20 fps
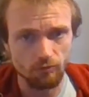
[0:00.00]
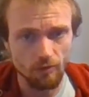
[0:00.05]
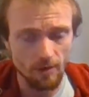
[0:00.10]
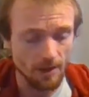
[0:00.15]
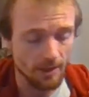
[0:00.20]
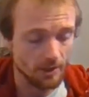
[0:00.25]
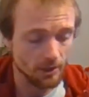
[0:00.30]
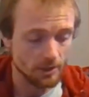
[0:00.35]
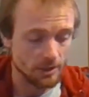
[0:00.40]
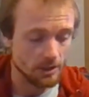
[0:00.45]

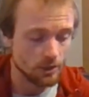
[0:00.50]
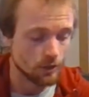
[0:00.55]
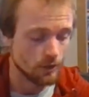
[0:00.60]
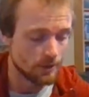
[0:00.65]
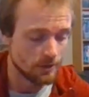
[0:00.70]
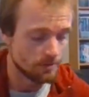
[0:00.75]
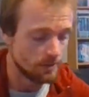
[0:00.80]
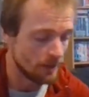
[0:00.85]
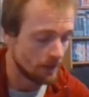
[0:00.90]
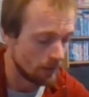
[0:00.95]
really does
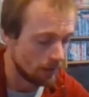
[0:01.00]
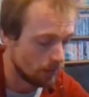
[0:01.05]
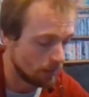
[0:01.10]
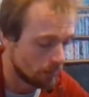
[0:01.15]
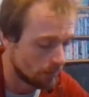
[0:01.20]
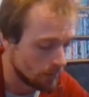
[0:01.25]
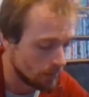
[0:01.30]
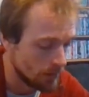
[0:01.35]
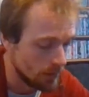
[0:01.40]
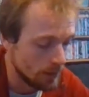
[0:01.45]
interest me a
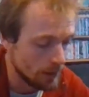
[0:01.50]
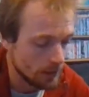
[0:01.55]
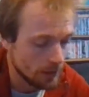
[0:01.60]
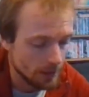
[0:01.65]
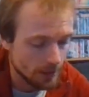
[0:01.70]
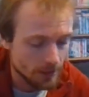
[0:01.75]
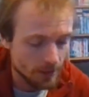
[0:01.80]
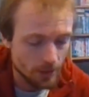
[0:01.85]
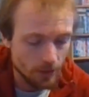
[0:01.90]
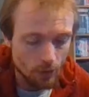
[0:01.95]
lot.
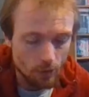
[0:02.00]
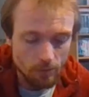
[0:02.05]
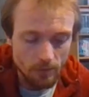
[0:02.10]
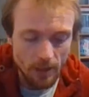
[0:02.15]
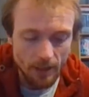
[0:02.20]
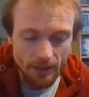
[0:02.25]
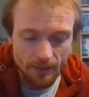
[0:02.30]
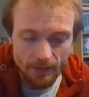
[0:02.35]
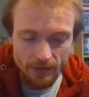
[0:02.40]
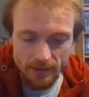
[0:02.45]
He's a
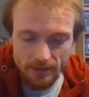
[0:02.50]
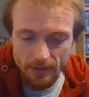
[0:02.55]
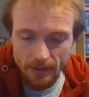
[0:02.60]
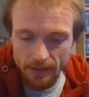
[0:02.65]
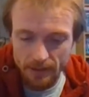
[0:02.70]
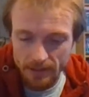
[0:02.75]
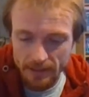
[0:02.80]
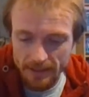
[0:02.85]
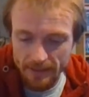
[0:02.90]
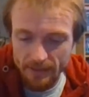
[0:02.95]
nomad in the
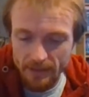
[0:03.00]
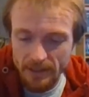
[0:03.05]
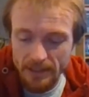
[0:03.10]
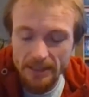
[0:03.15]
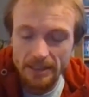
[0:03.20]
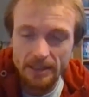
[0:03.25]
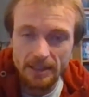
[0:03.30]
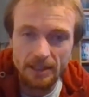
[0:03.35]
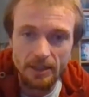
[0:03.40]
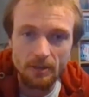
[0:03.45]

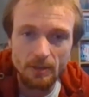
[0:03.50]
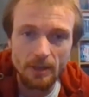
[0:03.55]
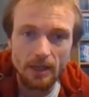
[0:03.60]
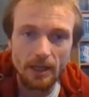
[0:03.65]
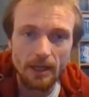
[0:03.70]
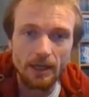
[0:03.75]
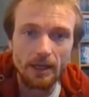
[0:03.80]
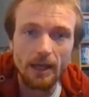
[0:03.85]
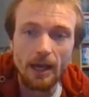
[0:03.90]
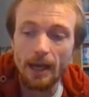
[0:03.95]
70s in the
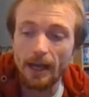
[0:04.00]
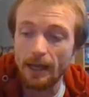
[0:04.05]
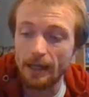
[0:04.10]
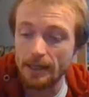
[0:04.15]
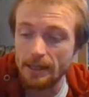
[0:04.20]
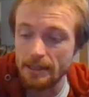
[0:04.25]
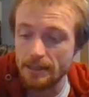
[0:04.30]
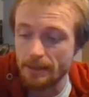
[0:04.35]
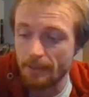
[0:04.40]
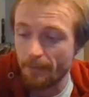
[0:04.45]
UK,
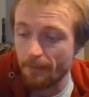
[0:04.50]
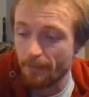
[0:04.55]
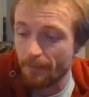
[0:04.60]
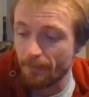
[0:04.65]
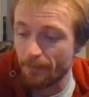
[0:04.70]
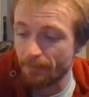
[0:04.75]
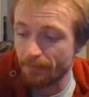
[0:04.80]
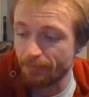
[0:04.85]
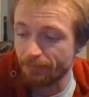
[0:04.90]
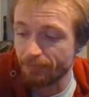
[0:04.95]
and
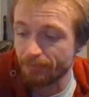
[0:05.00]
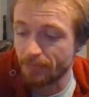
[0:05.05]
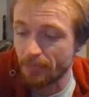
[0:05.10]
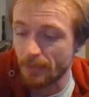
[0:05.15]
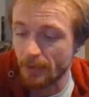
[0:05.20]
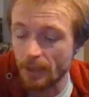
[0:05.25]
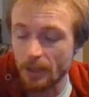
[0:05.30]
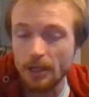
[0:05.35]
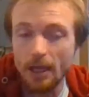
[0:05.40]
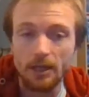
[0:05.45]

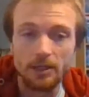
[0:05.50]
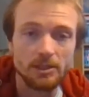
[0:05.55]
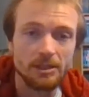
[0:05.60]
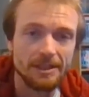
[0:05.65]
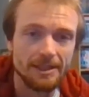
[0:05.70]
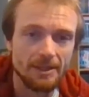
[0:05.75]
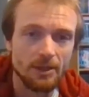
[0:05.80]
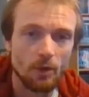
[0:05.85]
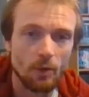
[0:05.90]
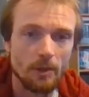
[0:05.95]
yes, I
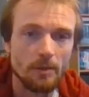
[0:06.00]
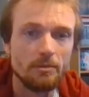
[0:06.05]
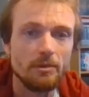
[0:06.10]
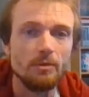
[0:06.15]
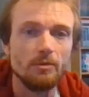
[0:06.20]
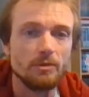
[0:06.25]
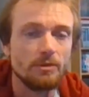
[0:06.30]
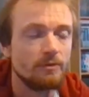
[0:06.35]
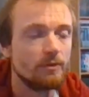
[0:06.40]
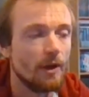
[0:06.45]
did know him.
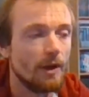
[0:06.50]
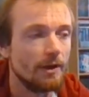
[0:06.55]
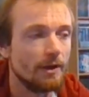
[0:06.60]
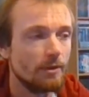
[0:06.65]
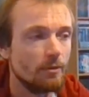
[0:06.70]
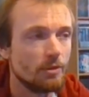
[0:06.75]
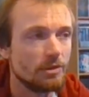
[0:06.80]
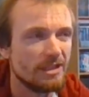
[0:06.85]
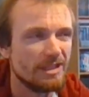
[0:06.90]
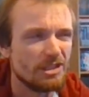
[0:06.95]
He was a friend.
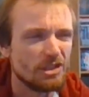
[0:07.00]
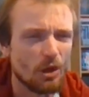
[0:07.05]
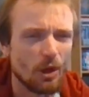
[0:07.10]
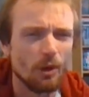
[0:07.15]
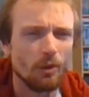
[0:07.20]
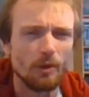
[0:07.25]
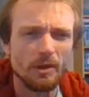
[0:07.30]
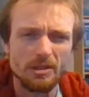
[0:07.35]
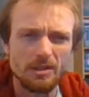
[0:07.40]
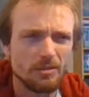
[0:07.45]
It was his
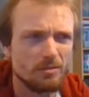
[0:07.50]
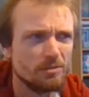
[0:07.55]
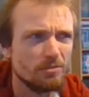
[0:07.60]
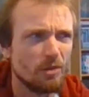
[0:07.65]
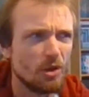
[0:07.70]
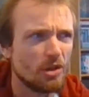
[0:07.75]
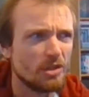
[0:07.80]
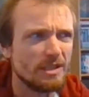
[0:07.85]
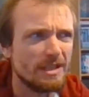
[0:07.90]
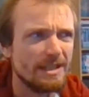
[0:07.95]
diaries, his
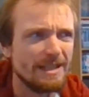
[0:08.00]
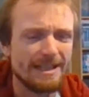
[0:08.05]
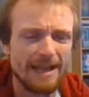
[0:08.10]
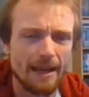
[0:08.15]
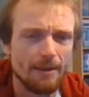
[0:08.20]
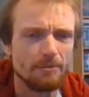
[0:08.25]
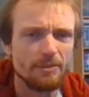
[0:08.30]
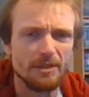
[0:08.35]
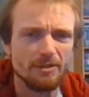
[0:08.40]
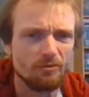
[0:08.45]
books he
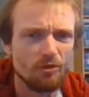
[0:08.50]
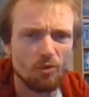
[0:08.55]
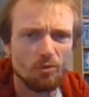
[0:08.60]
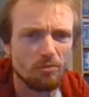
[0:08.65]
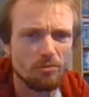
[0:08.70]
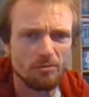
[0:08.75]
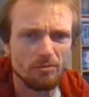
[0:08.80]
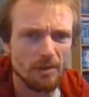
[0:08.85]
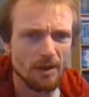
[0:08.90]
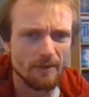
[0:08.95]
kept, he wrote
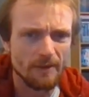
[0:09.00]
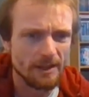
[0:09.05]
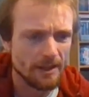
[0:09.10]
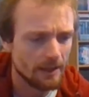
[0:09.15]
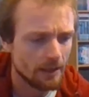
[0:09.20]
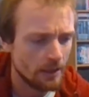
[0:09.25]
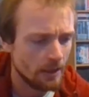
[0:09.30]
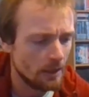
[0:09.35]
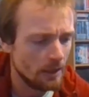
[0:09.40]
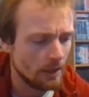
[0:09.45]
every
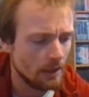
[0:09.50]
day.